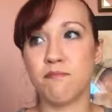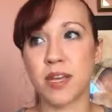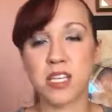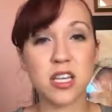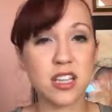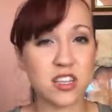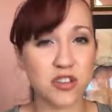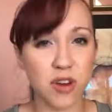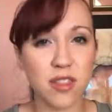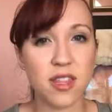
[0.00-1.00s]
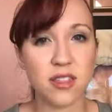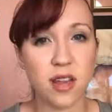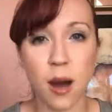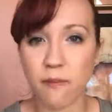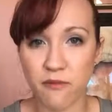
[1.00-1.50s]
basically the strength has
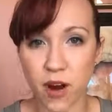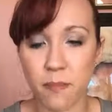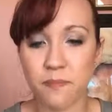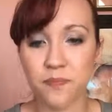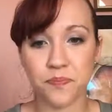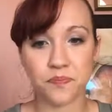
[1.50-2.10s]
come from.